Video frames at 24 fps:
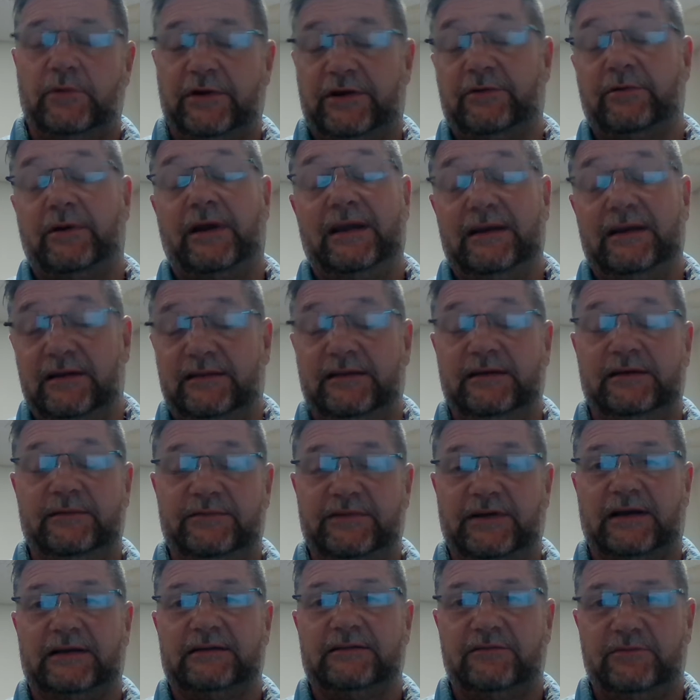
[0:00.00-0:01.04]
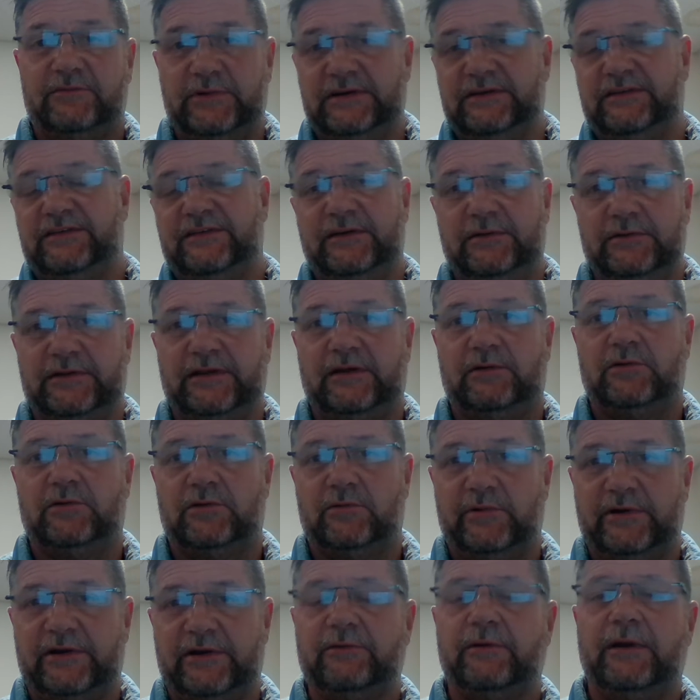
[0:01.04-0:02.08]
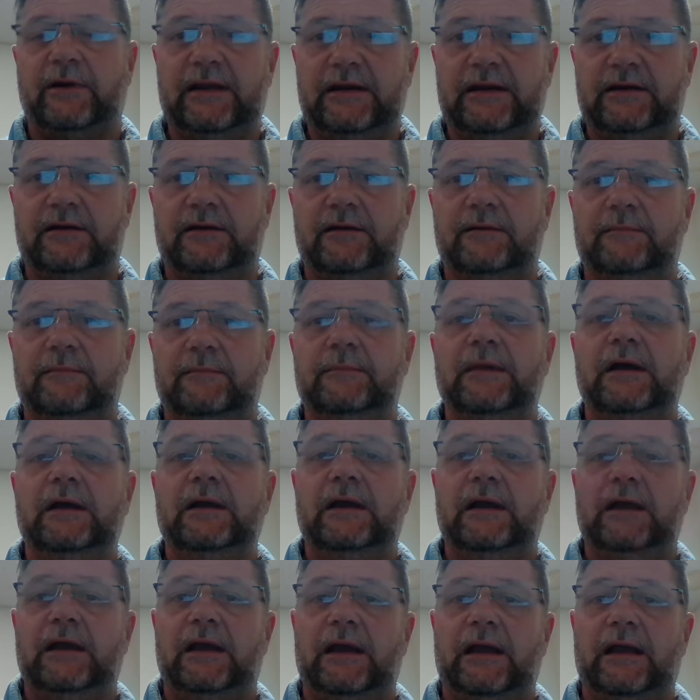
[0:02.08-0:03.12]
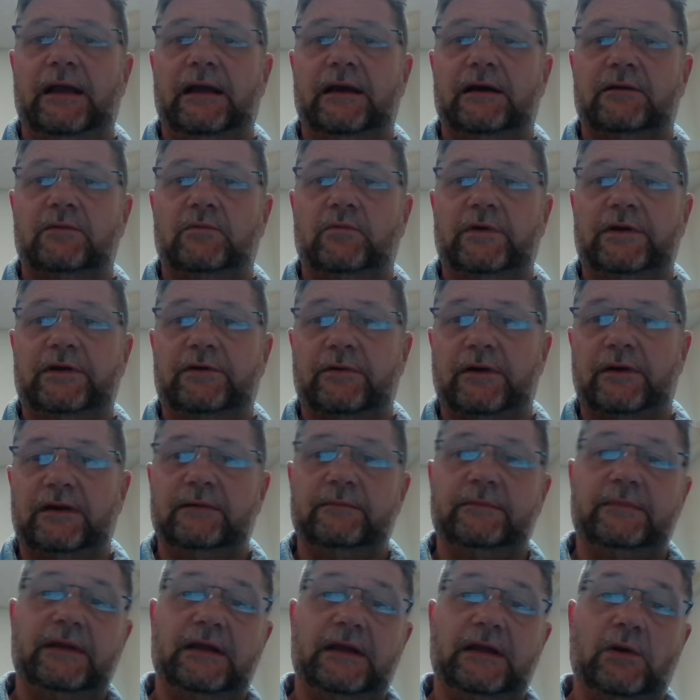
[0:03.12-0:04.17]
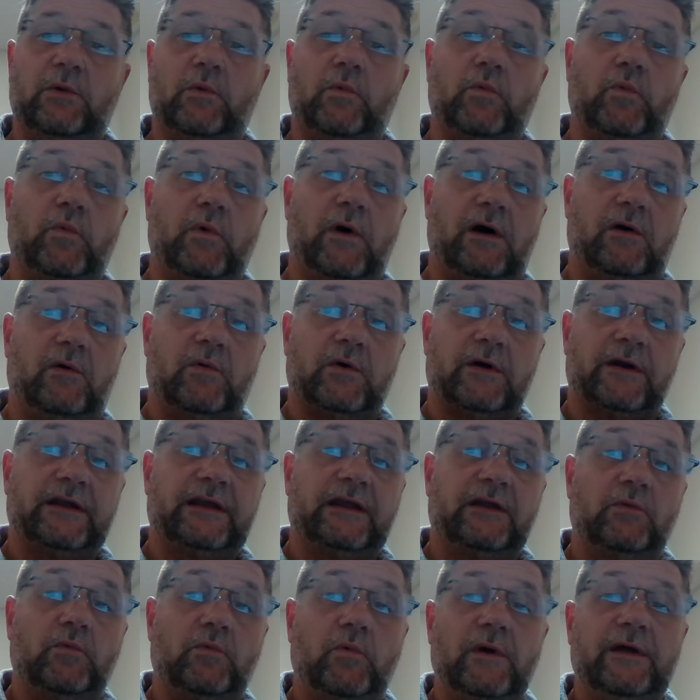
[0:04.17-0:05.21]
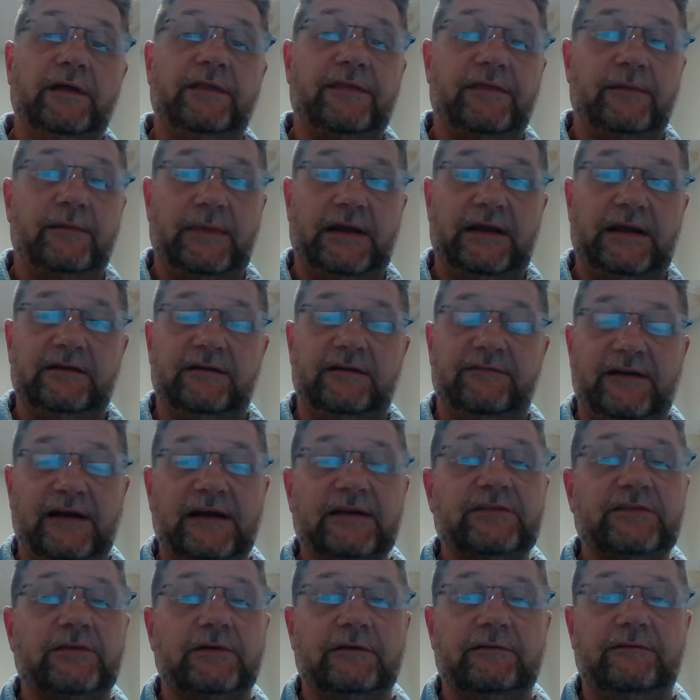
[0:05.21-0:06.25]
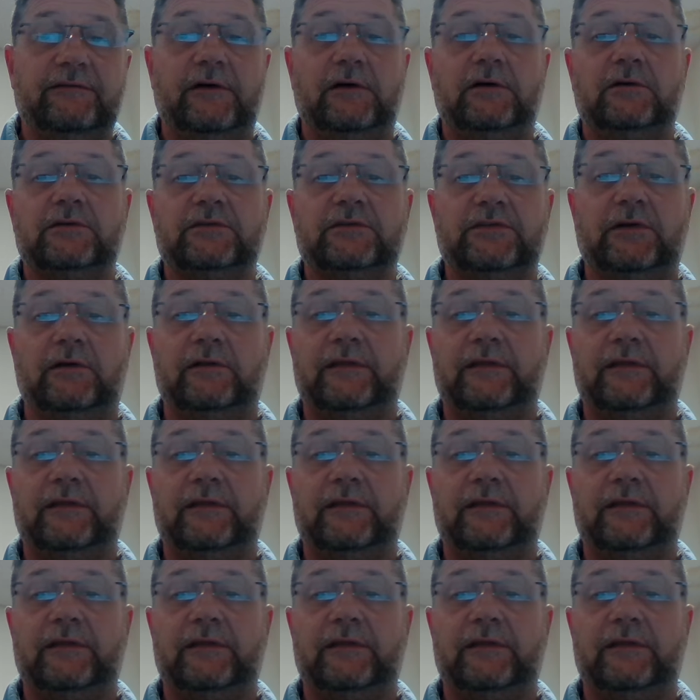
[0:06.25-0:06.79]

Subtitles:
We created the objectives. We didn't see what they were. We created them, and we created them while working with the manufacturing folks.